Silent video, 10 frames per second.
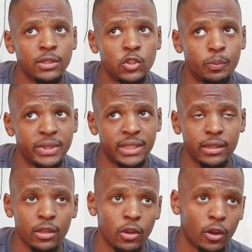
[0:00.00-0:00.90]

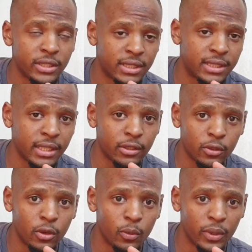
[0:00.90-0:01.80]
Superset the last set
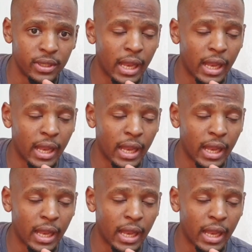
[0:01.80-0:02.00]
with